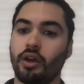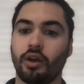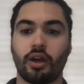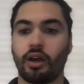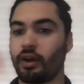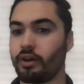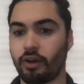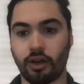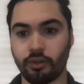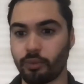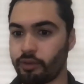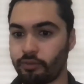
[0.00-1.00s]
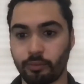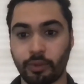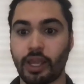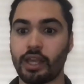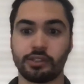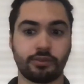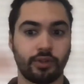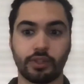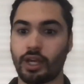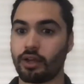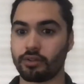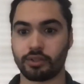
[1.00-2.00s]
all the way from Gainesville
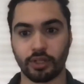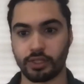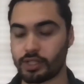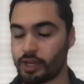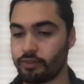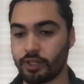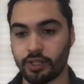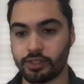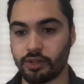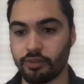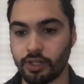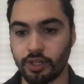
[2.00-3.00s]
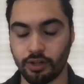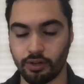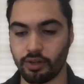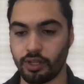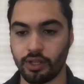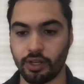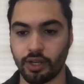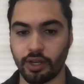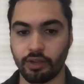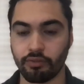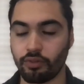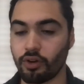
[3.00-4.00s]
down to Tavernier
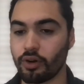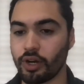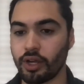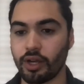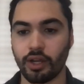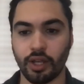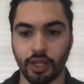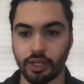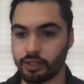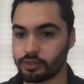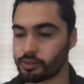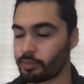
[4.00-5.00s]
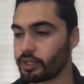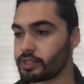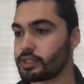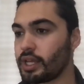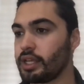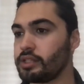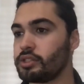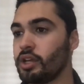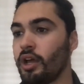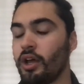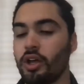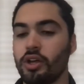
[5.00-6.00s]
in Florida and in some other states.
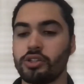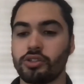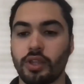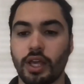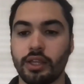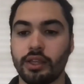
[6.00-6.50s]
So then